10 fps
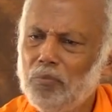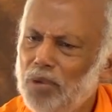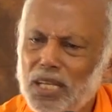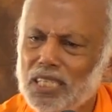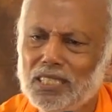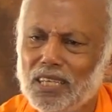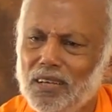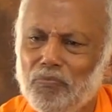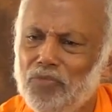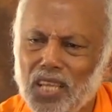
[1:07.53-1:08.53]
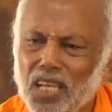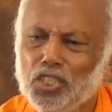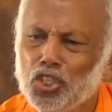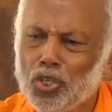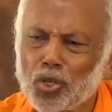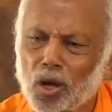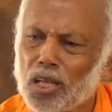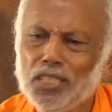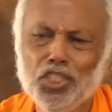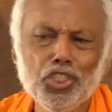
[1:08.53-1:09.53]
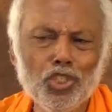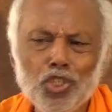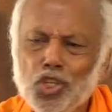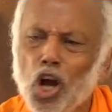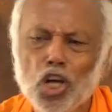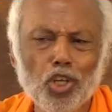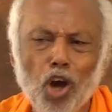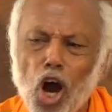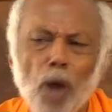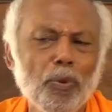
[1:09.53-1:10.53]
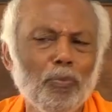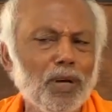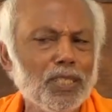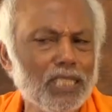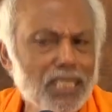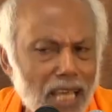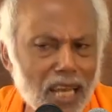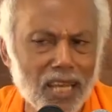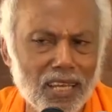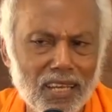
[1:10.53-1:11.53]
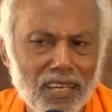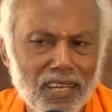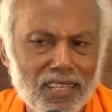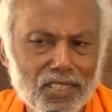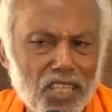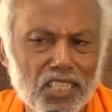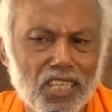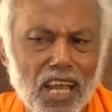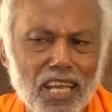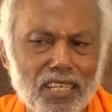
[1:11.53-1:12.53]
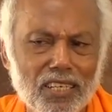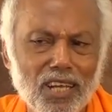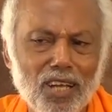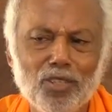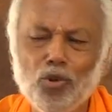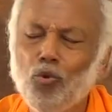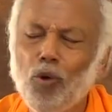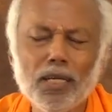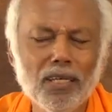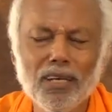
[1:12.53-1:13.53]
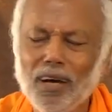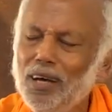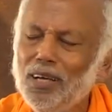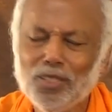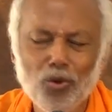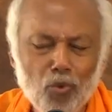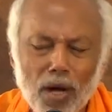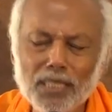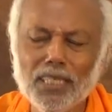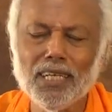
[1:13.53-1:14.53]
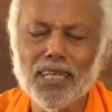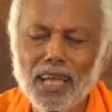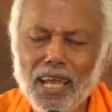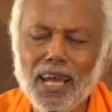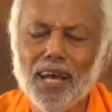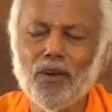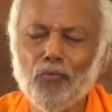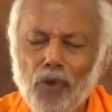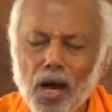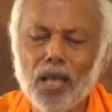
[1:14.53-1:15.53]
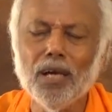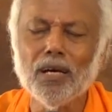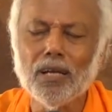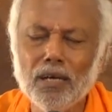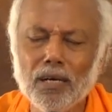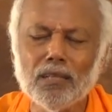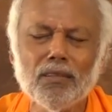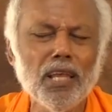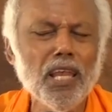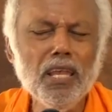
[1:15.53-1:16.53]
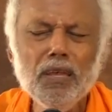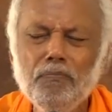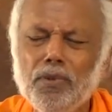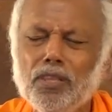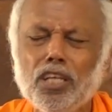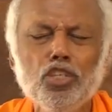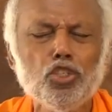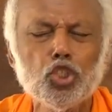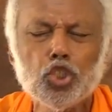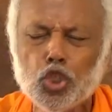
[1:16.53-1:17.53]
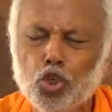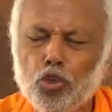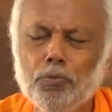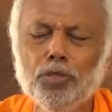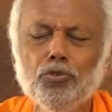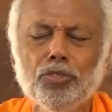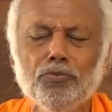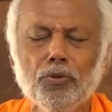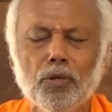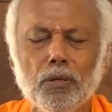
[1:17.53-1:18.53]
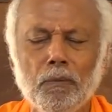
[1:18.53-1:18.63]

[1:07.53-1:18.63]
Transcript: Please this knowledge is not of herself. Just like the water, the water, air, fire, earth, everything is so beautiful.